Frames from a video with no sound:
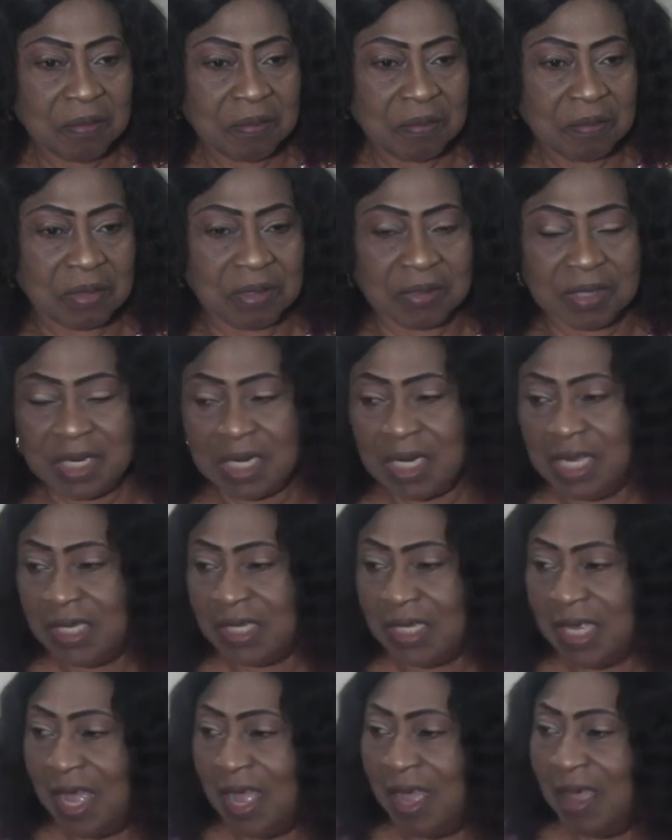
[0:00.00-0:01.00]
But
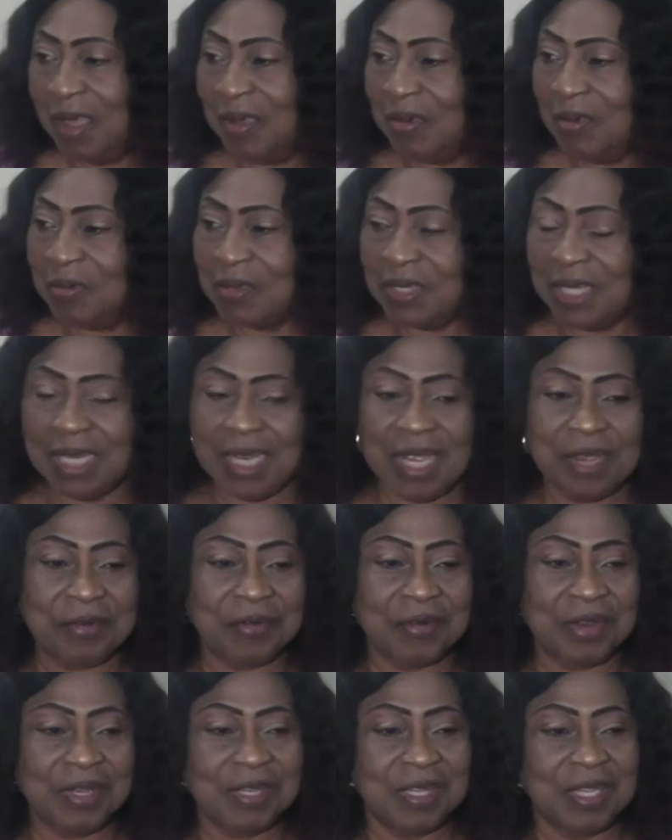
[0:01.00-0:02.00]
later, we started
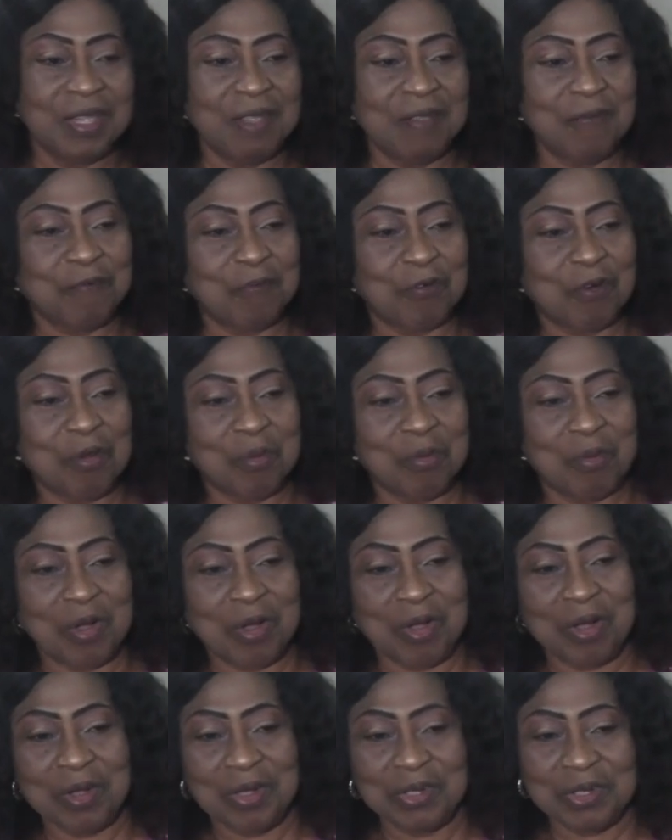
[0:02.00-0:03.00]
reading from
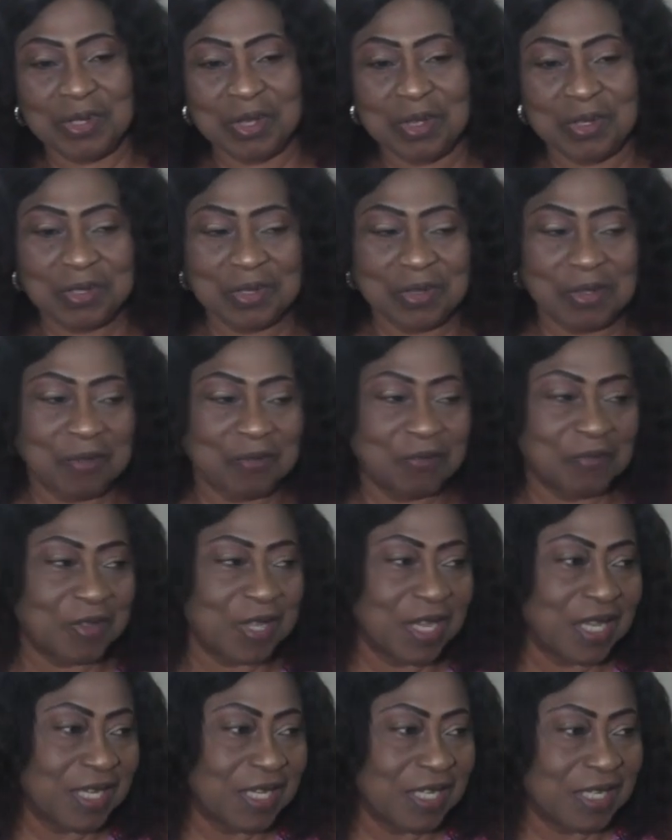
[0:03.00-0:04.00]
all sorts of
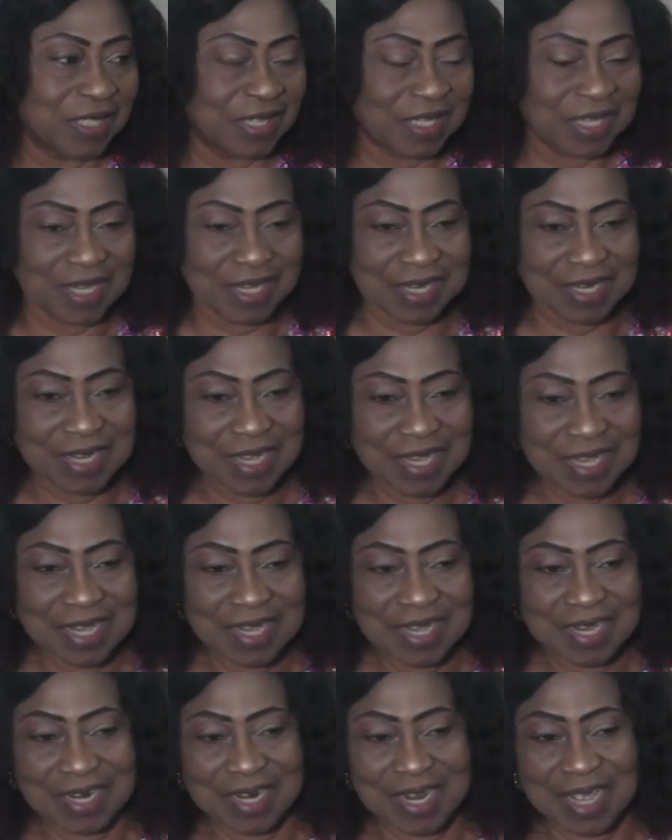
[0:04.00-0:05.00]
this thing
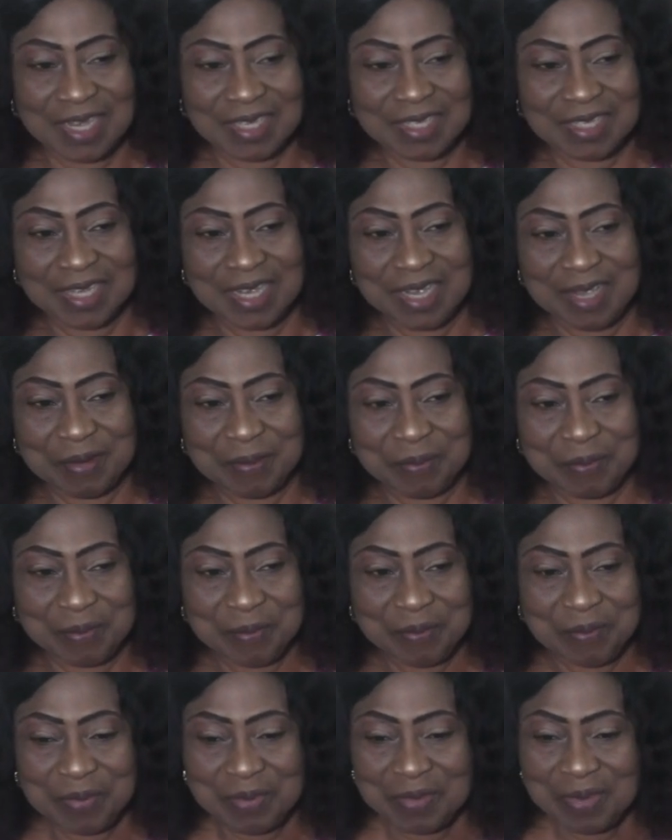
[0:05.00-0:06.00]
that
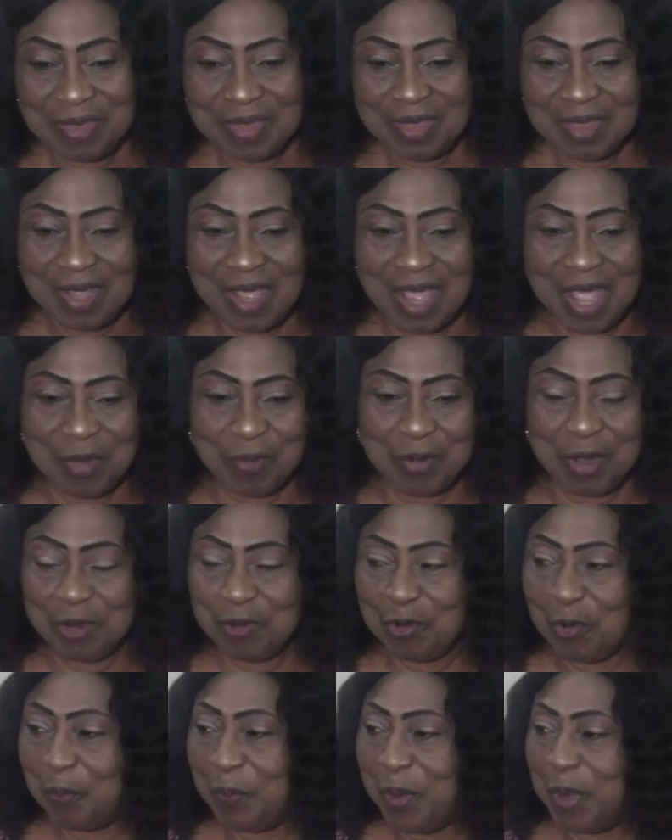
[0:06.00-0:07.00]
I went
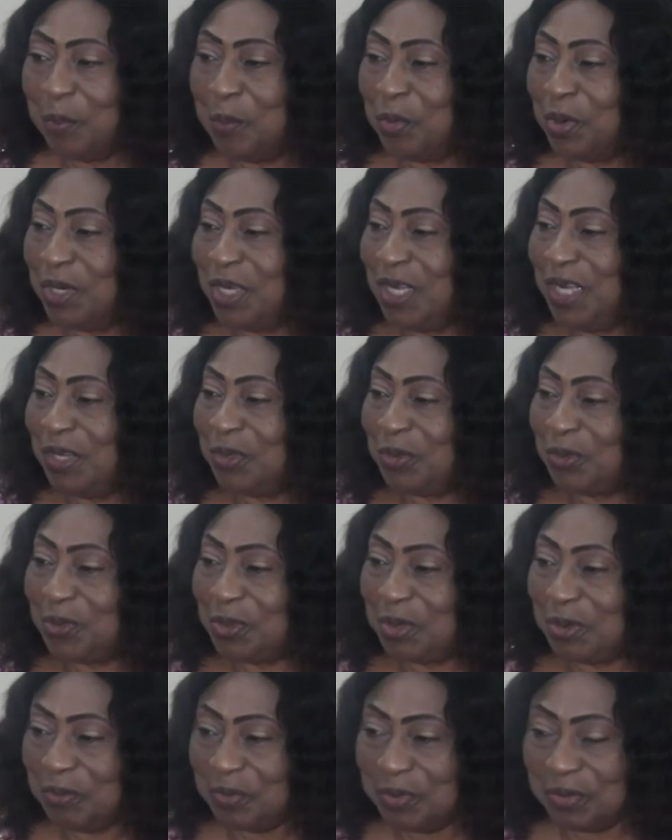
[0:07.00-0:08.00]
to pay money to
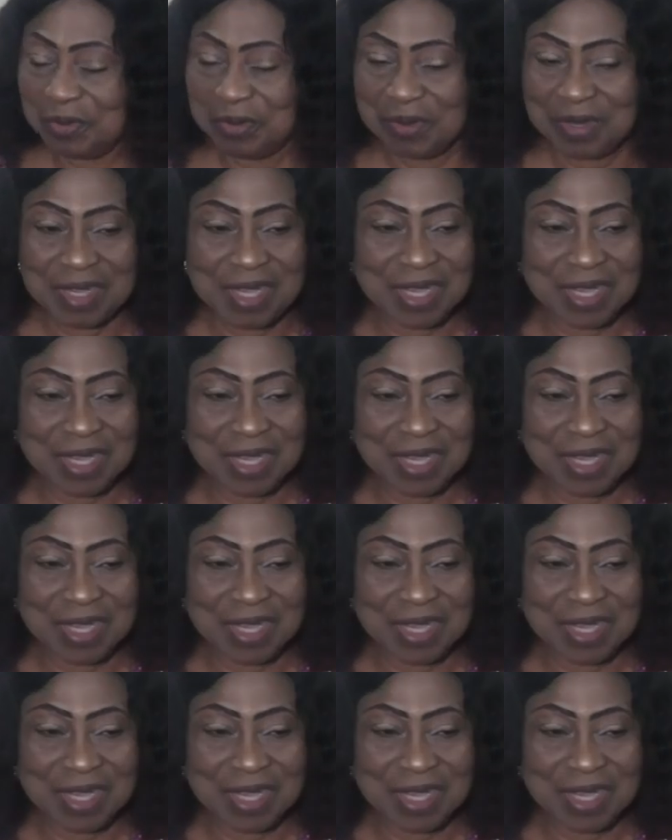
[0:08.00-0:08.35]
some people.